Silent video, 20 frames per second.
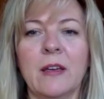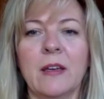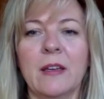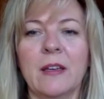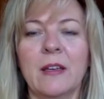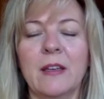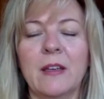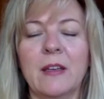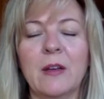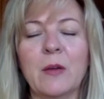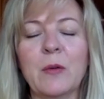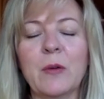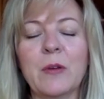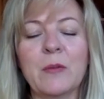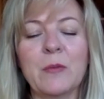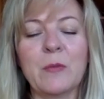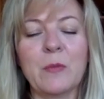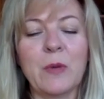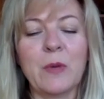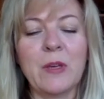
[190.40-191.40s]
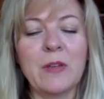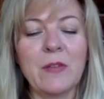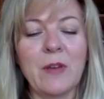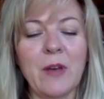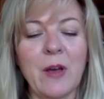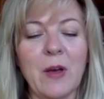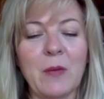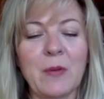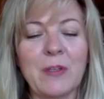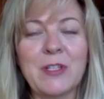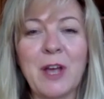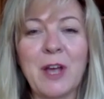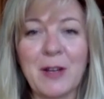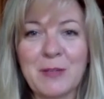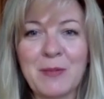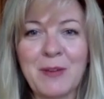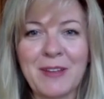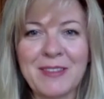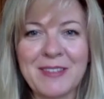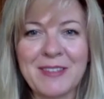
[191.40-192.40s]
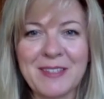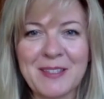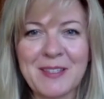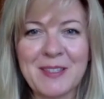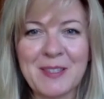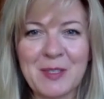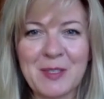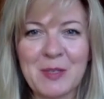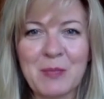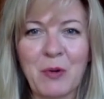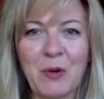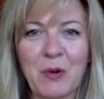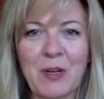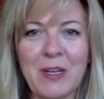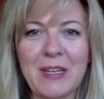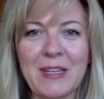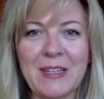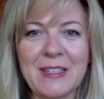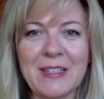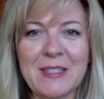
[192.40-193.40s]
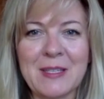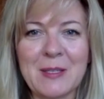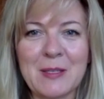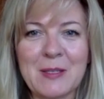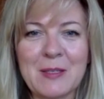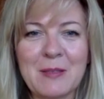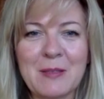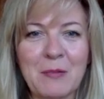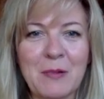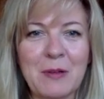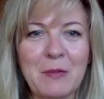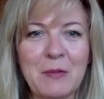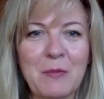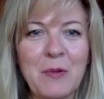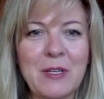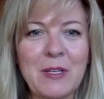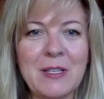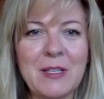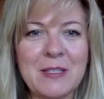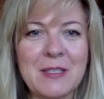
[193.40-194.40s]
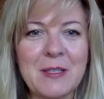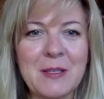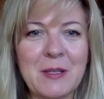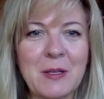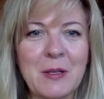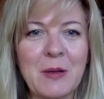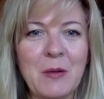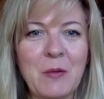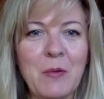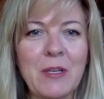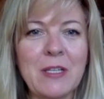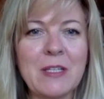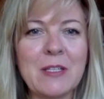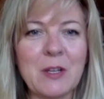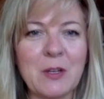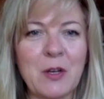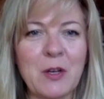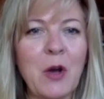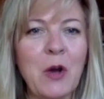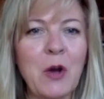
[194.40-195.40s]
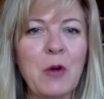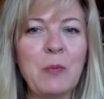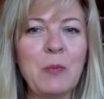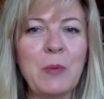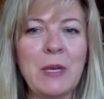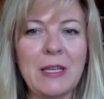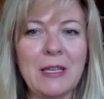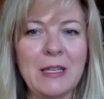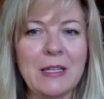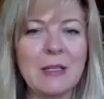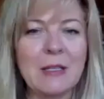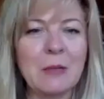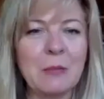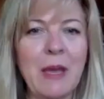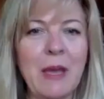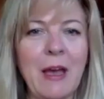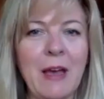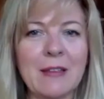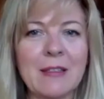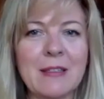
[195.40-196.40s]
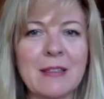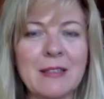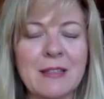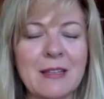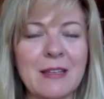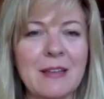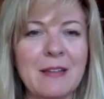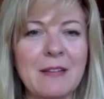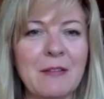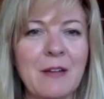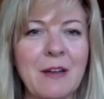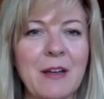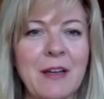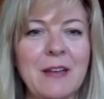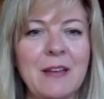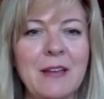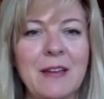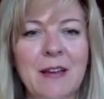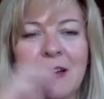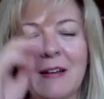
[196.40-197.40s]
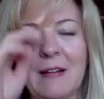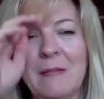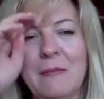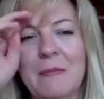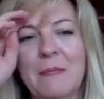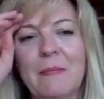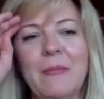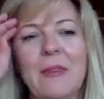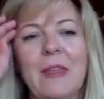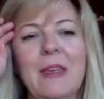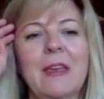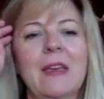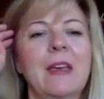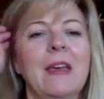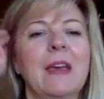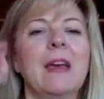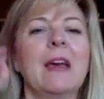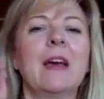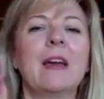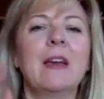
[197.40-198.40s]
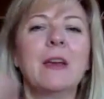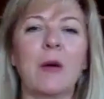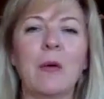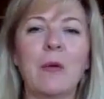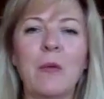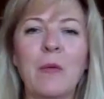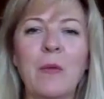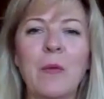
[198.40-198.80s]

we talked about this morning. Is this what is a coping capacity, right? You know,